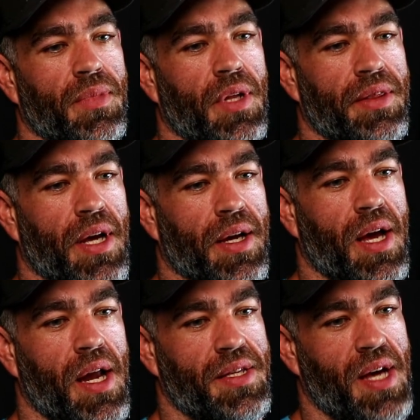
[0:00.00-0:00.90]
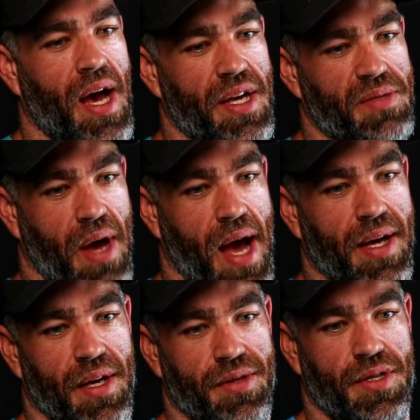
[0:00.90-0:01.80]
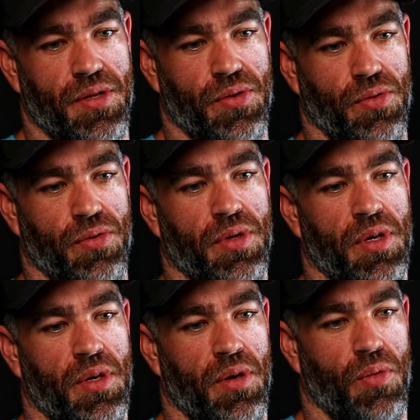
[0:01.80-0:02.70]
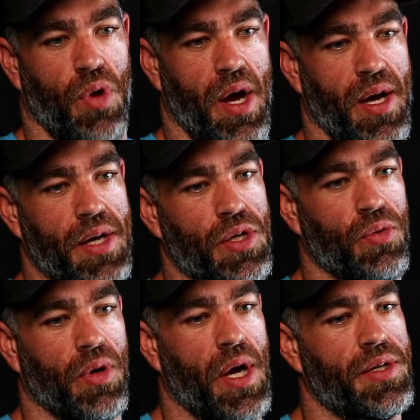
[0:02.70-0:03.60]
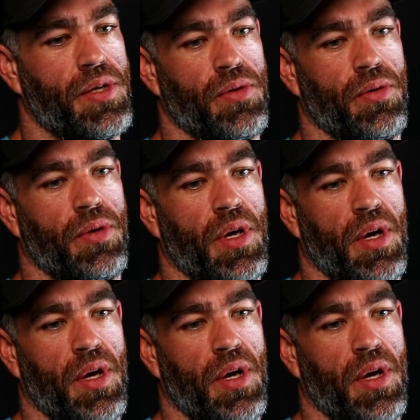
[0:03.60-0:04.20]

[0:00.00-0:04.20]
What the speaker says: And that kind of ties back into why I do what I do.